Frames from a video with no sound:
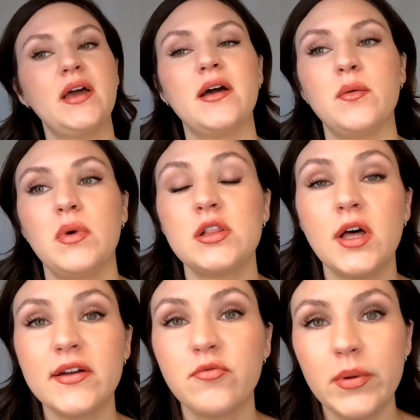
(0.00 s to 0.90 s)
um, a
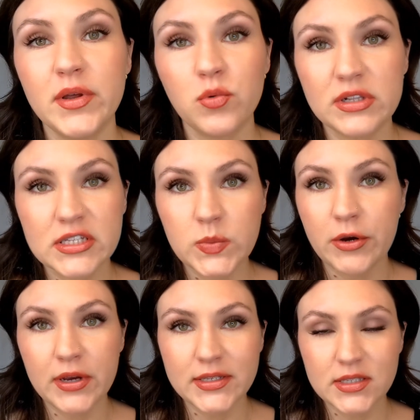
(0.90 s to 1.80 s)
lot of women will
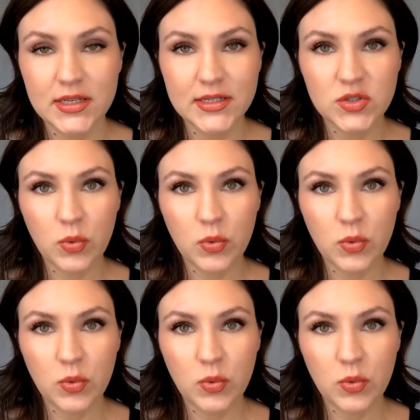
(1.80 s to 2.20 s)
experience this